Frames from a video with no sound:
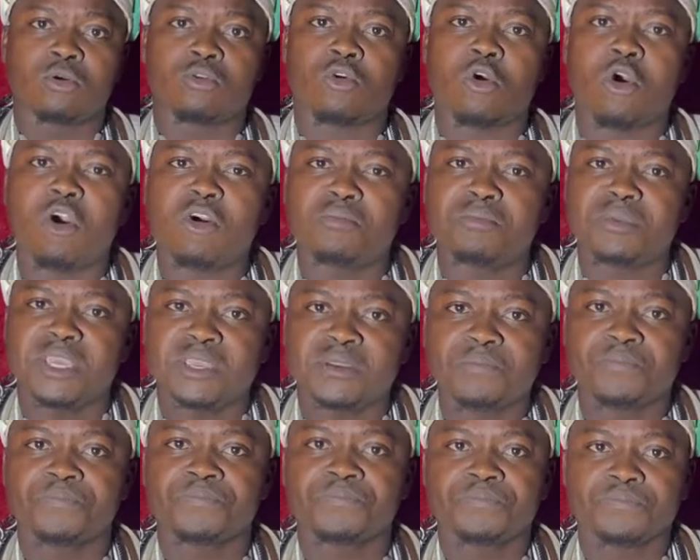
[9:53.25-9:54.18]
Call me.
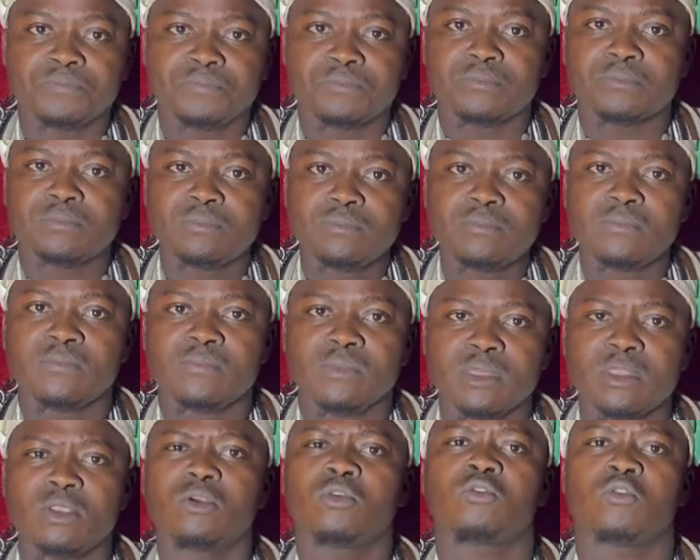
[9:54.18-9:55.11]

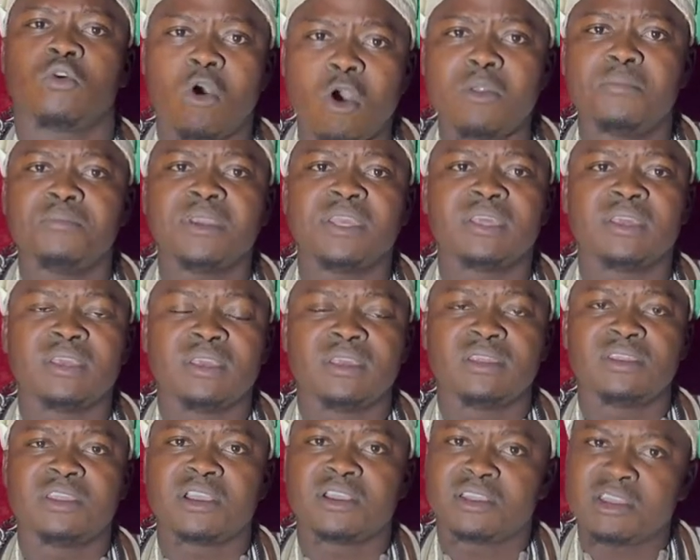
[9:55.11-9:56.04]
Call me,
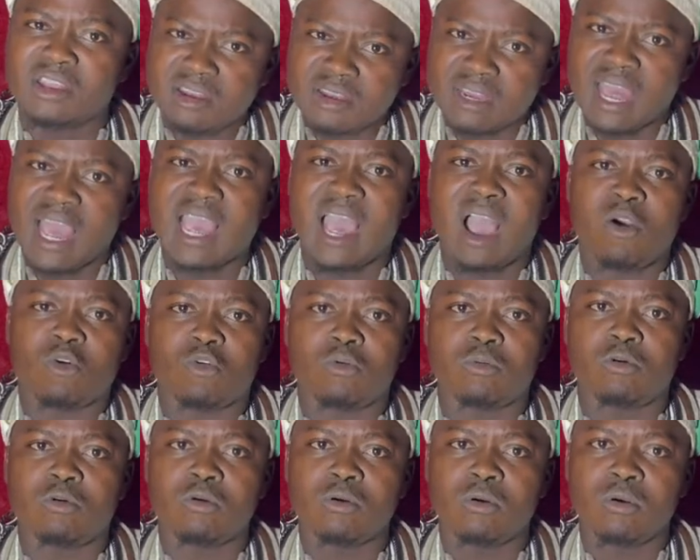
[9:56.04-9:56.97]
the great
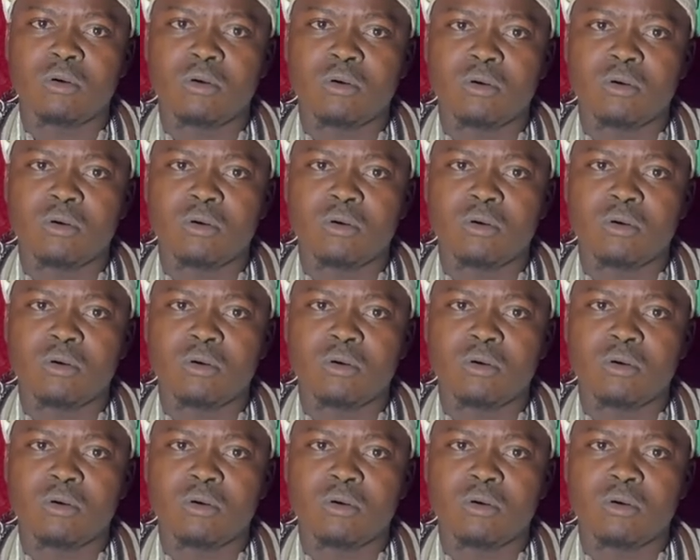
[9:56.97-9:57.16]
Yakubu.